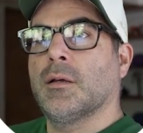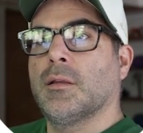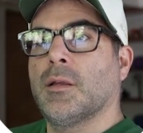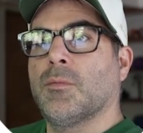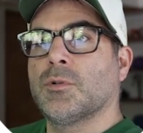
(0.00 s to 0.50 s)

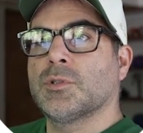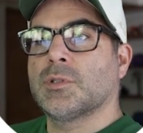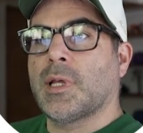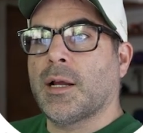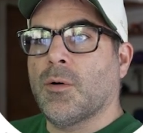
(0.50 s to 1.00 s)
And then we'll
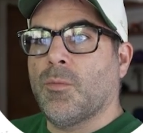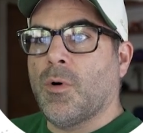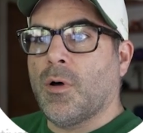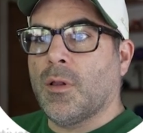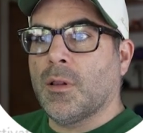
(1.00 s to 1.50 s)
just take a
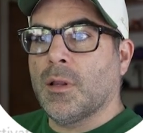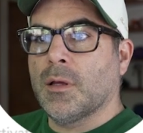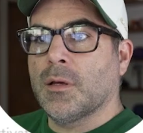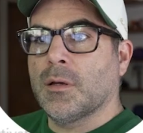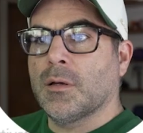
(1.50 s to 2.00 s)
wall,
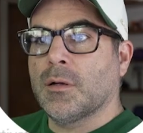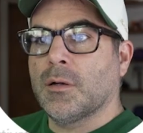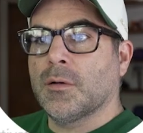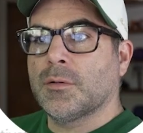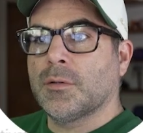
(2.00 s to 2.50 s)

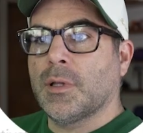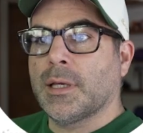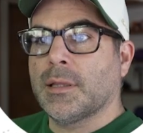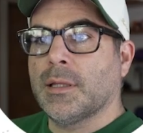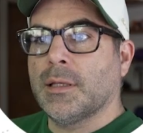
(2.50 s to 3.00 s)
go
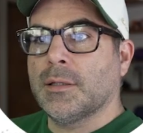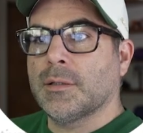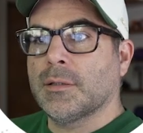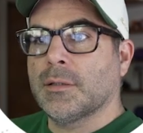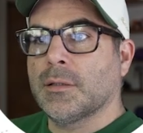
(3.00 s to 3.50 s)
like
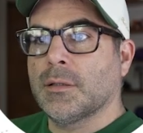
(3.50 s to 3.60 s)
this.